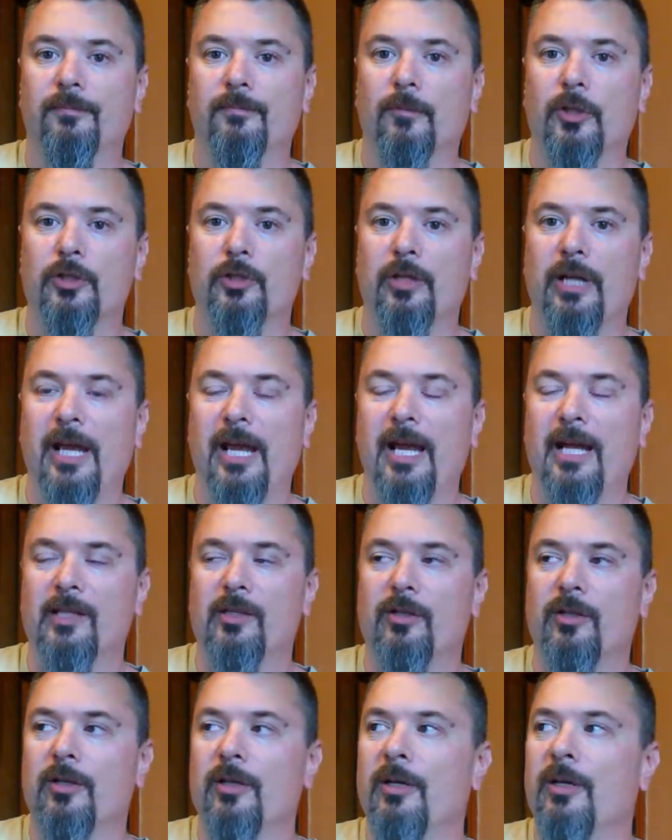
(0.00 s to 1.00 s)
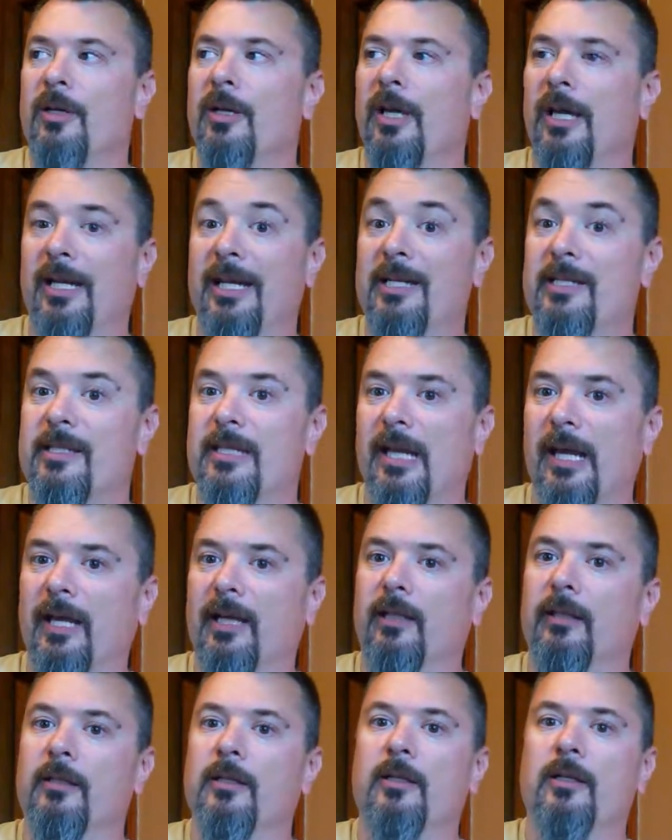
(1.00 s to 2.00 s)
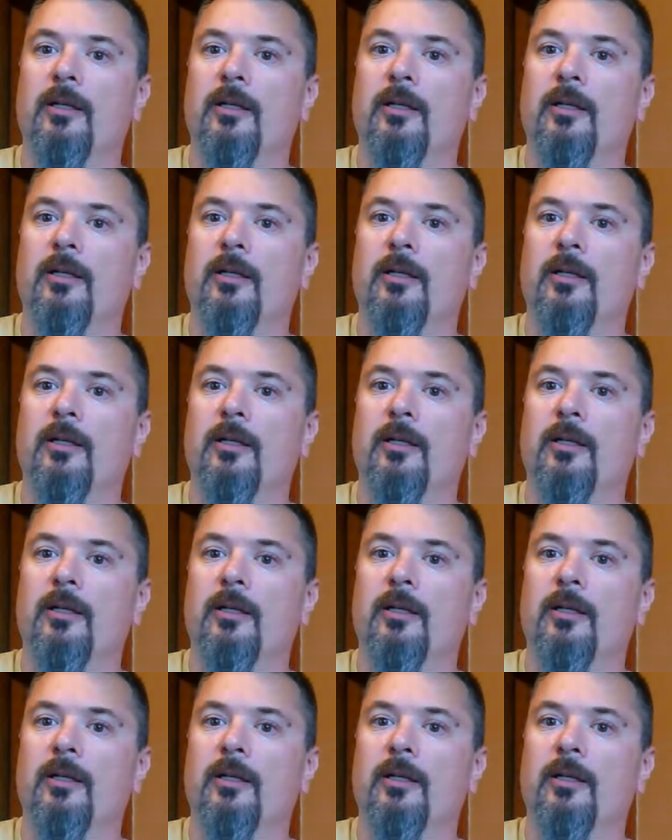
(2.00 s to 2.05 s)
Richard Hatch and his tank.